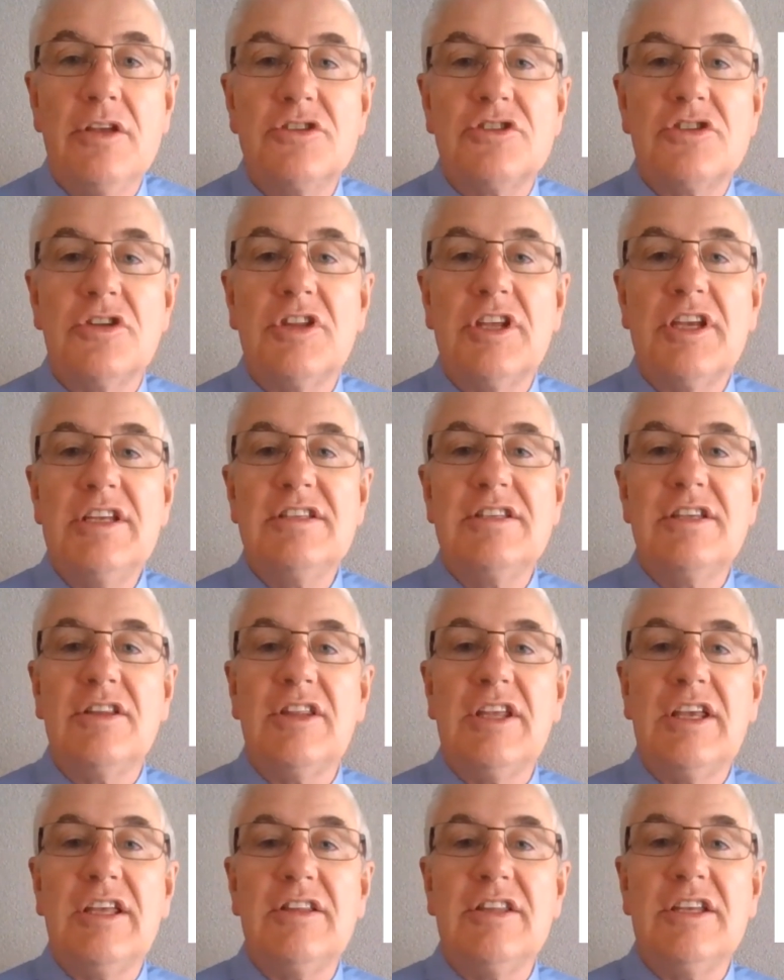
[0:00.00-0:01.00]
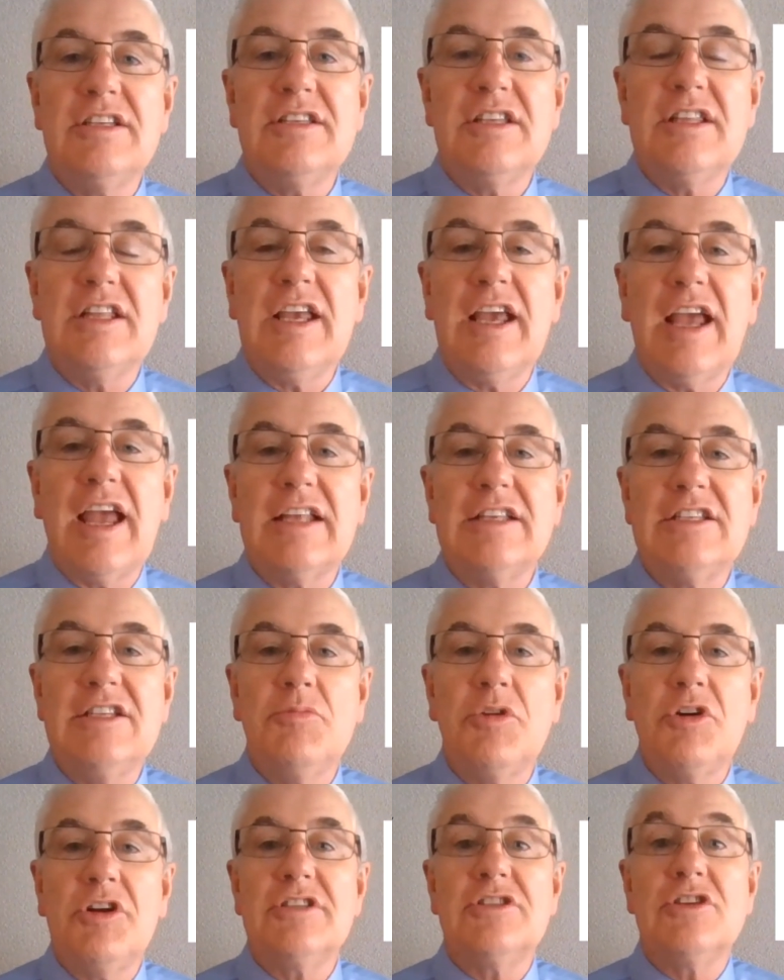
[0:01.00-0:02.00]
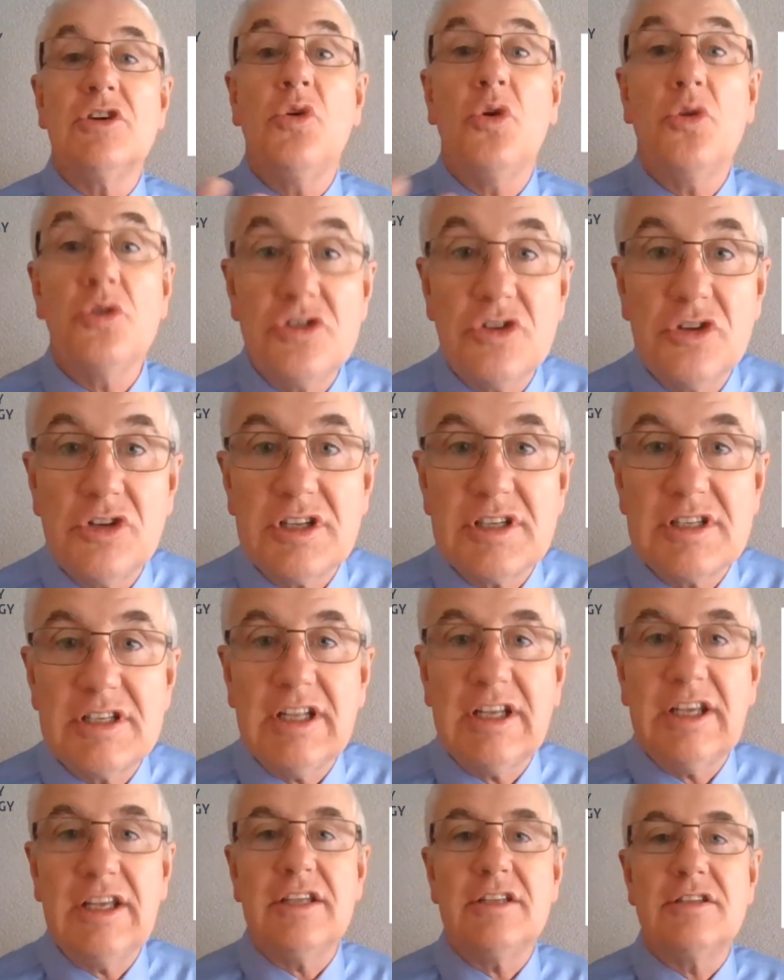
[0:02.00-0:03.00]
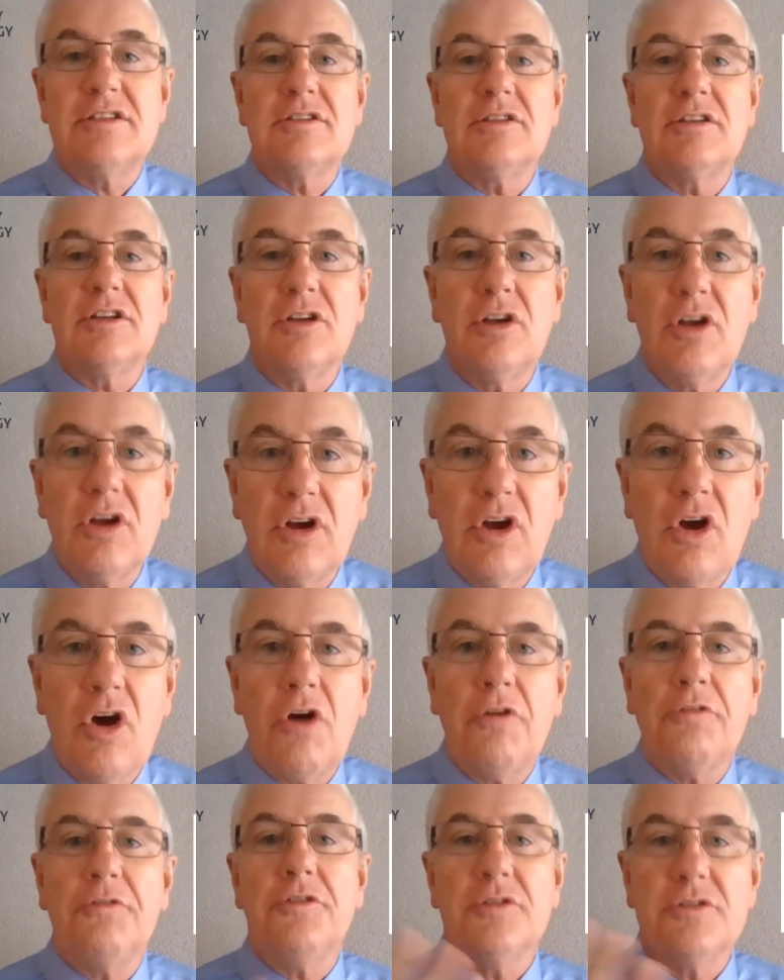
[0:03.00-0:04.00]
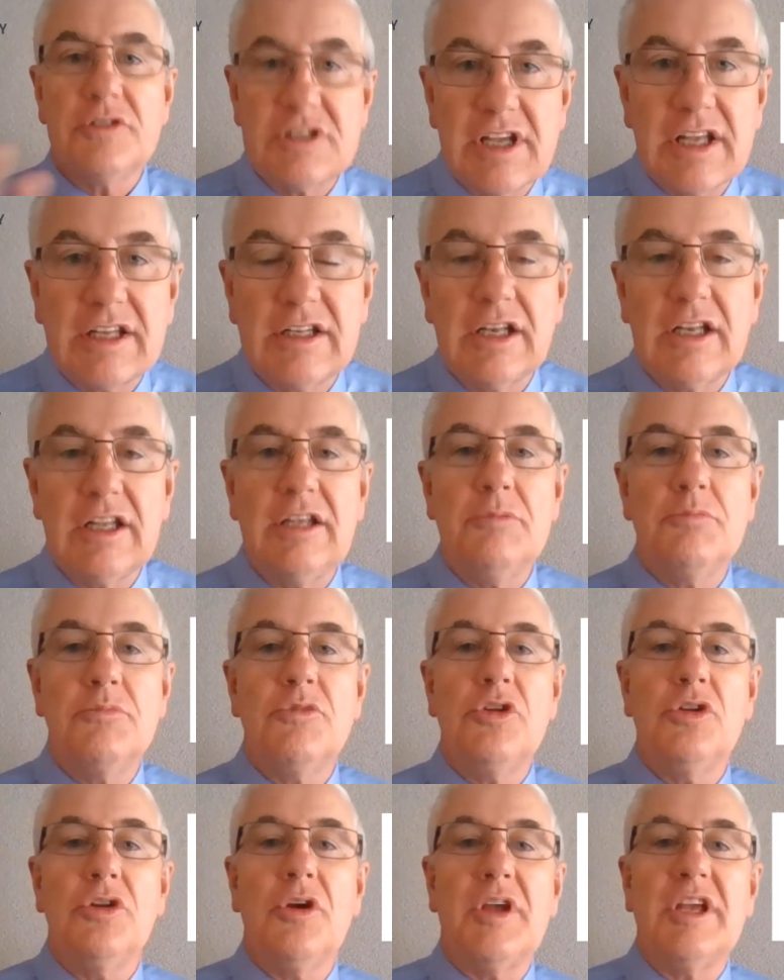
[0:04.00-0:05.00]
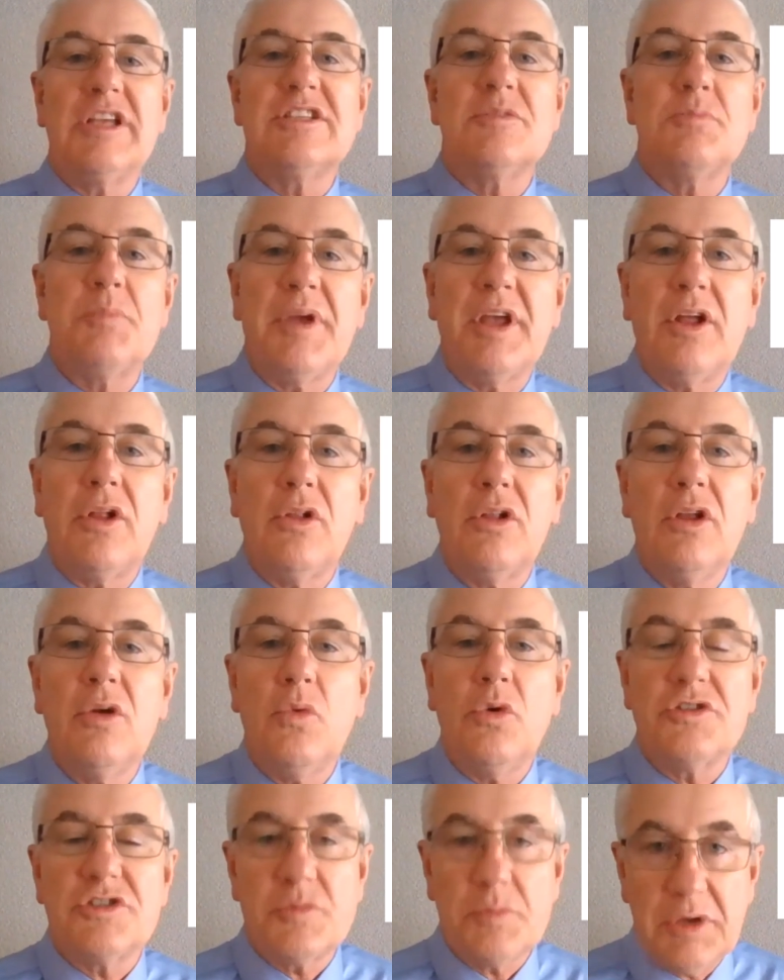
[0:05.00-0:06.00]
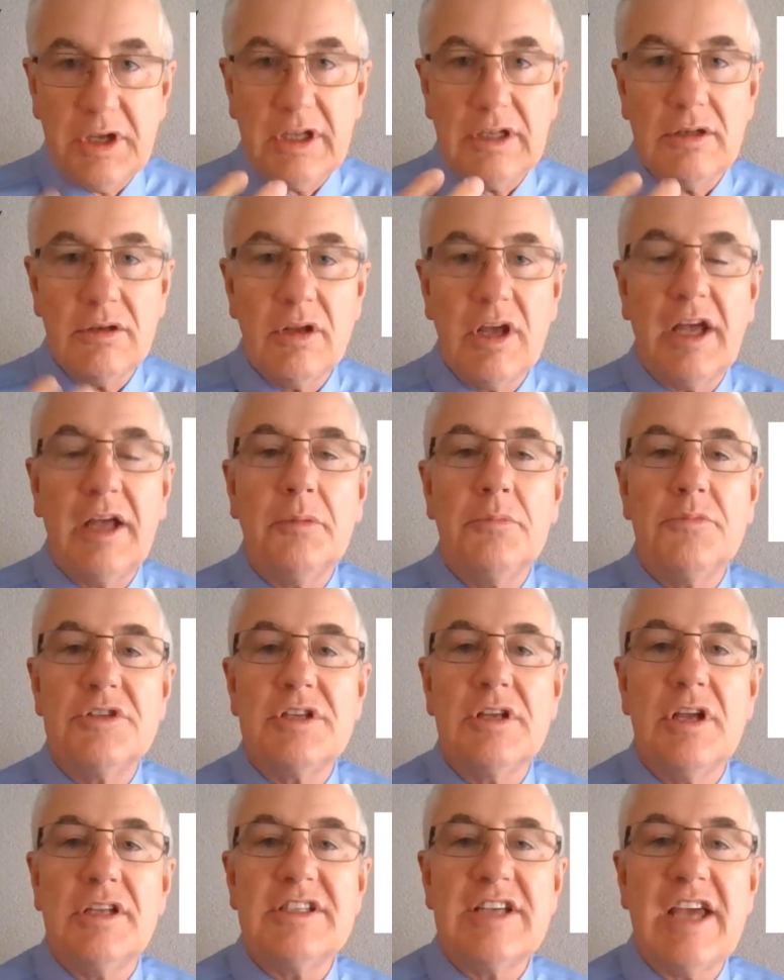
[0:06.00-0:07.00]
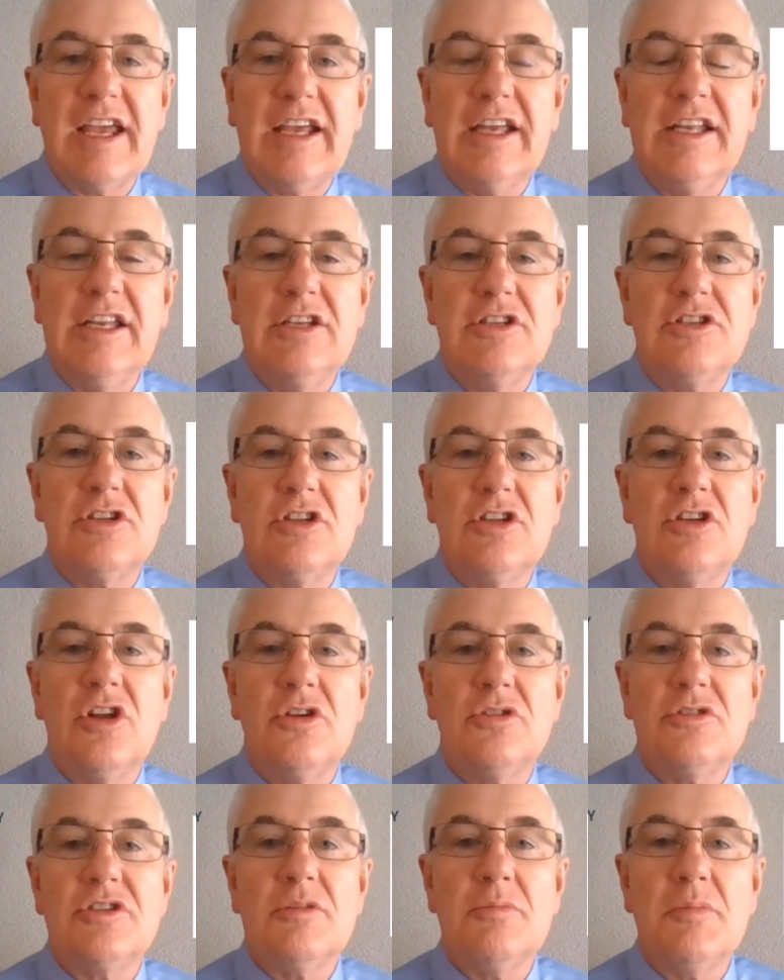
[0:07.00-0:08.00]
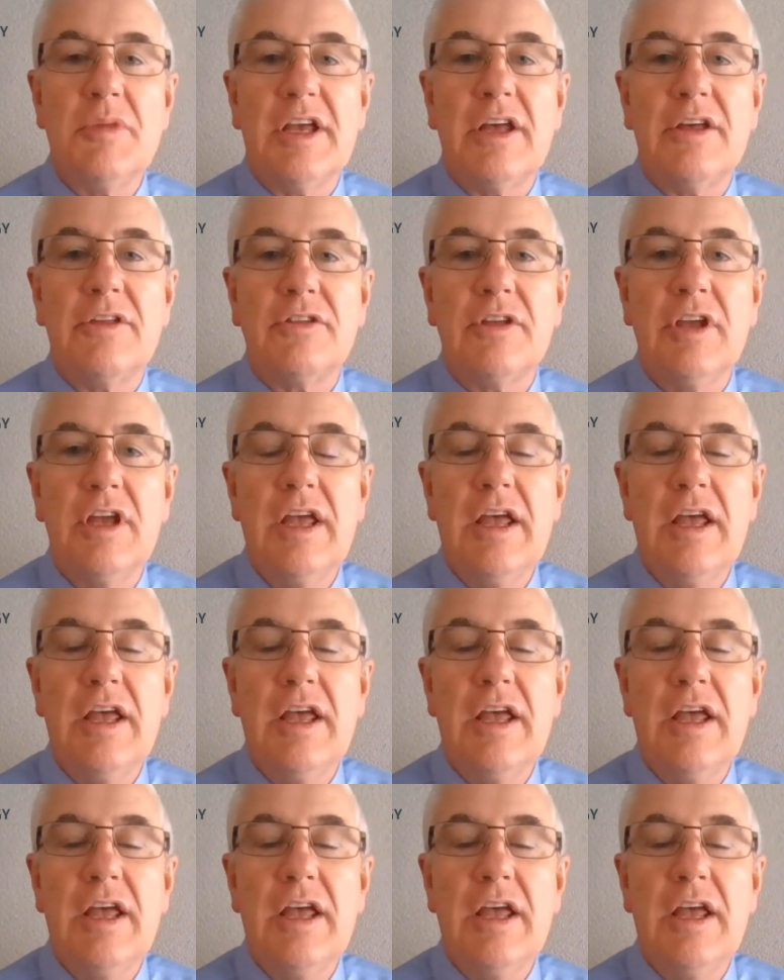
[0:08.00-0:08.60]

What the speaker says: So these are the antibodies that cause you to sneeze and cough and suddenly expel what's been taken into the nose and mouth.